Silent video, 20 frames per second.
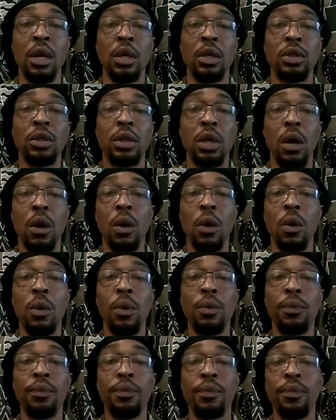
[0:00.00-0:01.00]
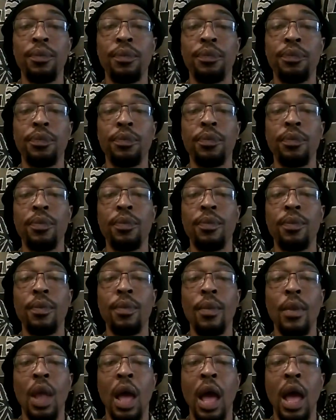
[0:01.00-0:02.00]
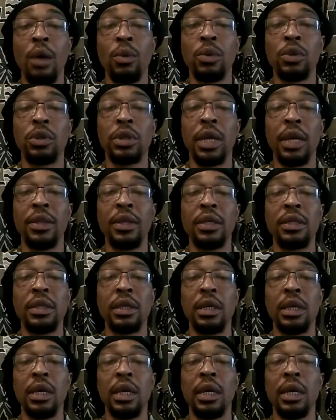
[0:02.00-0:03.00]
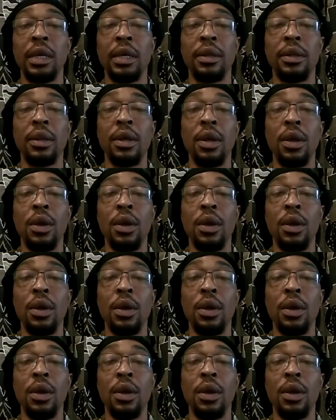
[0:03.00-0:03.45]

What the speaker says: So I will say this again.